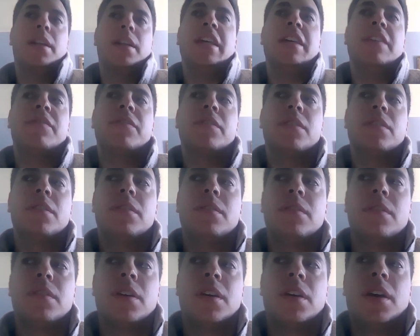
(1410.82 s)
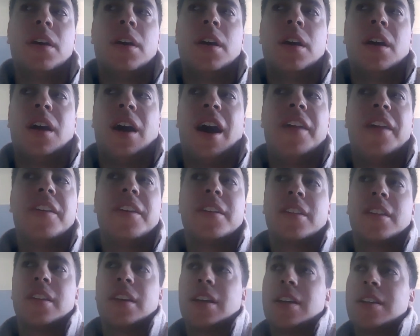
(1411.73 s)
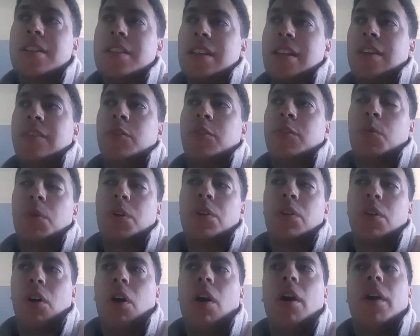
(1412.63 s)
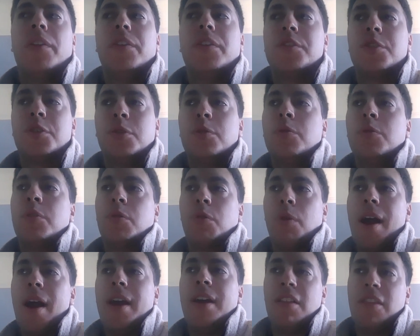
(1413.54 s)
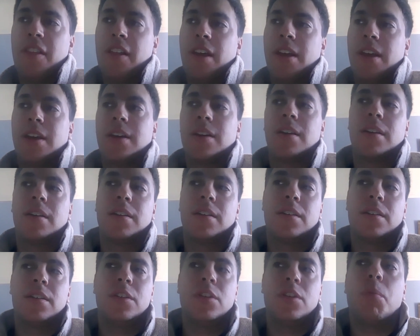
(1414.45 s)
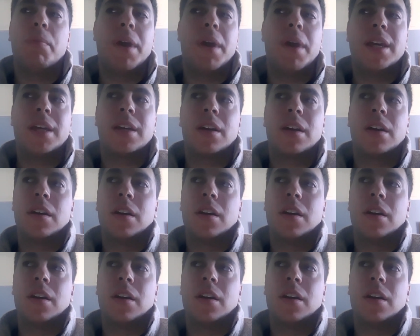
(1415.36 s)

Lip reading: even I think the thing is, even when you're on to the right thing, you'll make